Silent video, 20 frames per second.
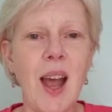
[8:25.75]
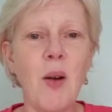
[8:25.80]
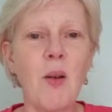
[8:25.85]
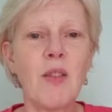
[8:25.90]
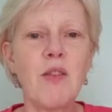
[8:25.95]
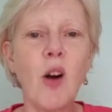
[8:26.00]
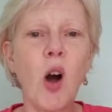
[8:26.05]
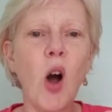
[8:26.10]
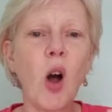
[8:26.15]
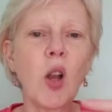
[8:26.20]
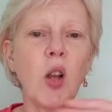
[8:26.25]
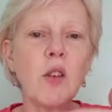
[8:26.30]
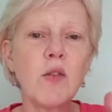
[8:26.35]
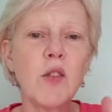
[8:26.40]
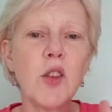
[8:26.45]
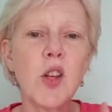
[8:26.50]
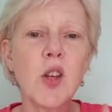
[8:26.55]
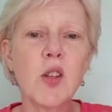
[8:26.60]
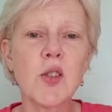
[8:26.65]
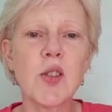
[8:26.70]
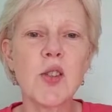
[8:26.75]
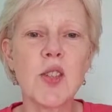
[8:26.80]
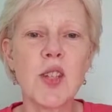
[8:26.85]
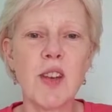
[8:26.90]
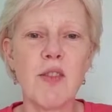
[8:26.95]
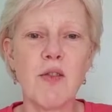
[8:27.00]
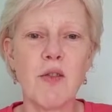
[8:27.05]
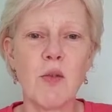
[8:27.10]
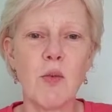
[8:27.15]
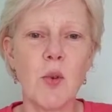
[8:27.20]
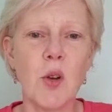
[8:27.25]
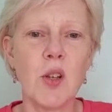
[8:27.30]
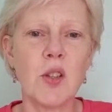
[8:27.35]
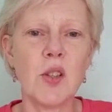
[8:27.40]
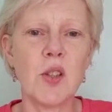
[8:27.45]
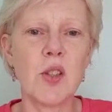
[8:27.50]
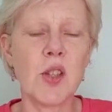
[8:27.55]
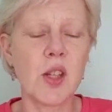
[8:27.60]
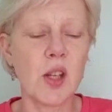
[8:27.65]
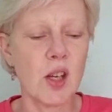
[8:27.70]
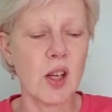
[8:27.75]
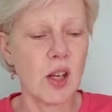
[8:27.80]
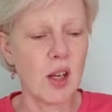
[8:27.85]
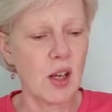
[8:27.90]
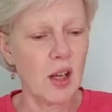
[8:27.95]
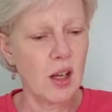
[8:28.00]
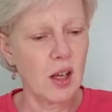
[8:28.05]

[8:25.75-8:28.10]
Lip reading: out of all of those different